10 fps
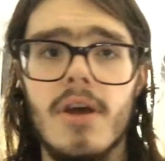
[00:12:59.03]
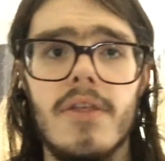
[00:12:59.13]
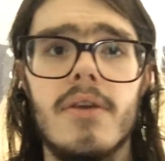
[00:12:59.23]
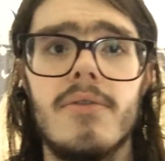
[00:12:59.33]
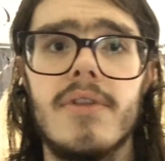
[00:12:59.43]
I
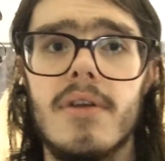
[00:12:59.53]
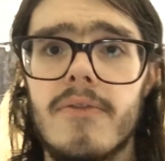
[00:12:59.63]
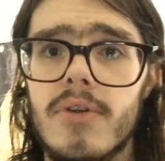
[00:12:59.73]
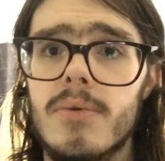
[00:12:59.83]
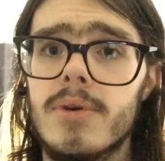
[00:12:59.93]
think it was done
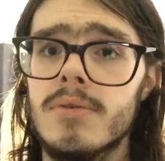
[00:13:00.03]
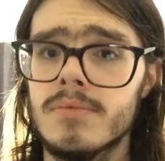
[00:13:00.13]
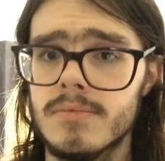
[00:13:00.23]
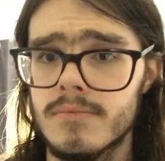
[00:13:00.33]
very well.